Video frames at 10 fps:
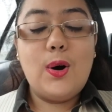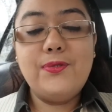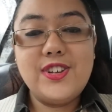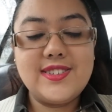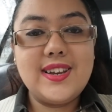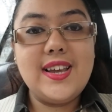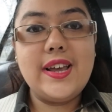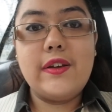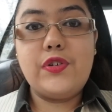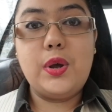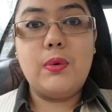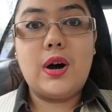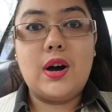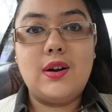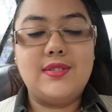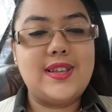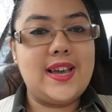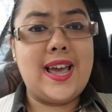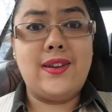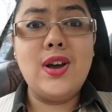Obviously, if you are,
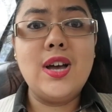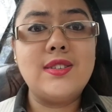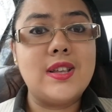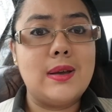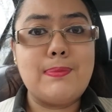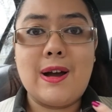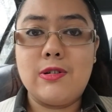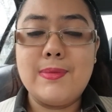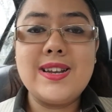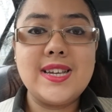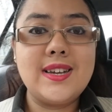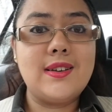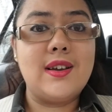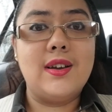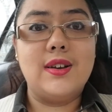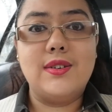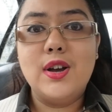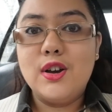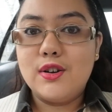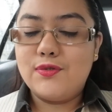say, a nurse, a paramedic, a
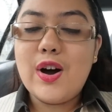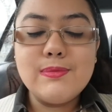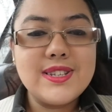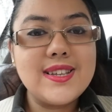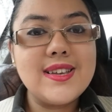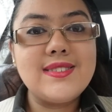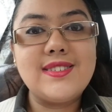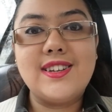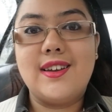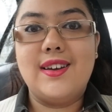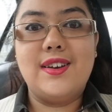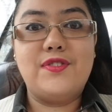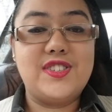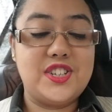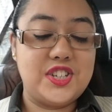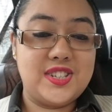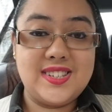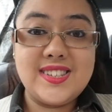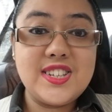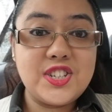pharmacist, a physician's
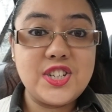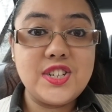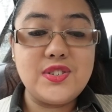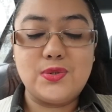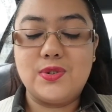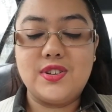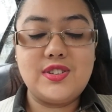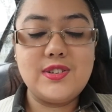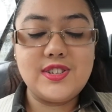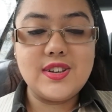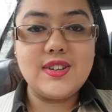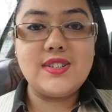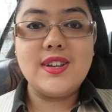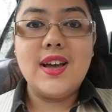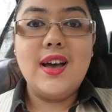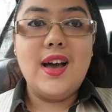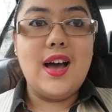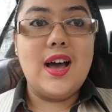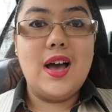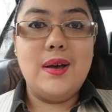assistant or associate,
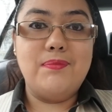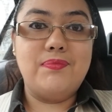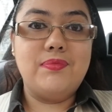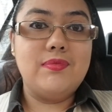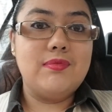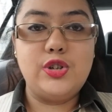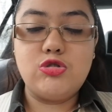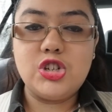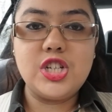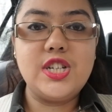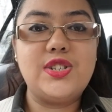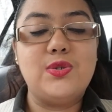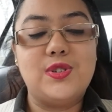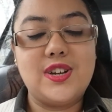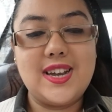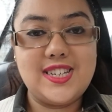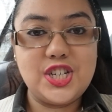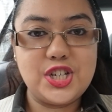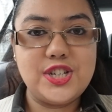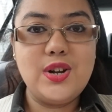nutritionist or
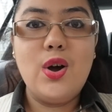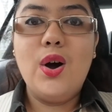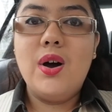dietitian,